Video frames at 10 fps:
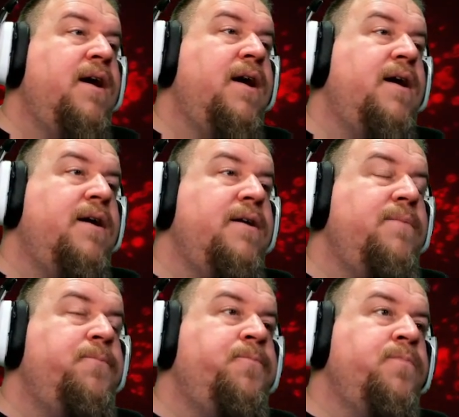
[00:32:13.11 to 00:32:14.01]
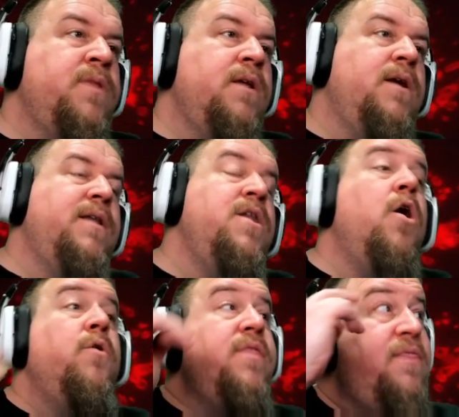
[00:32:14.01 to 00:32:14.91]
Uh,
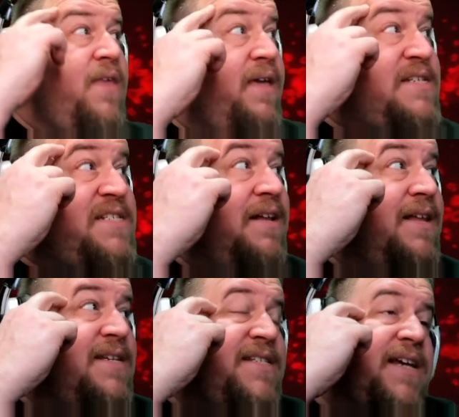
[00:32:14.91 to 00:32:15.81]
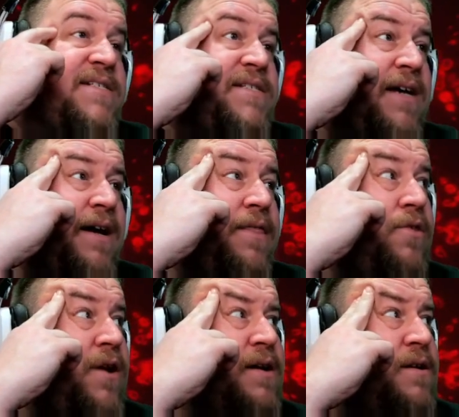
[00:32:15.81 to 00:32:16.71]
no, they still exist. Uh,
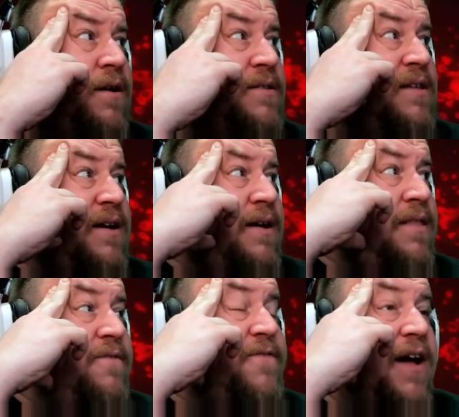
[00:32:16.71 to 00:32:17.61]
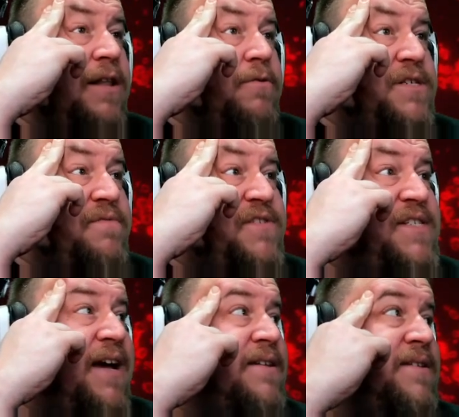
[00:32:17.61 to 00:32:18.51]
they're not called uh, the followers of
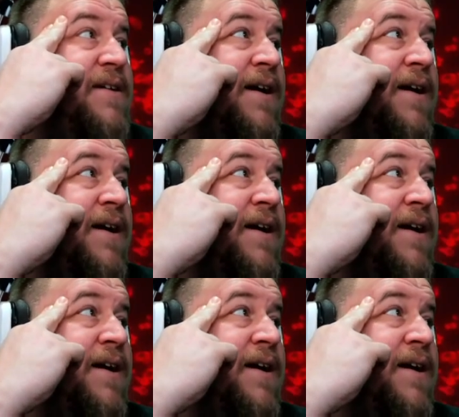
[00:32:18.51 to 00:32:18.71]
Set.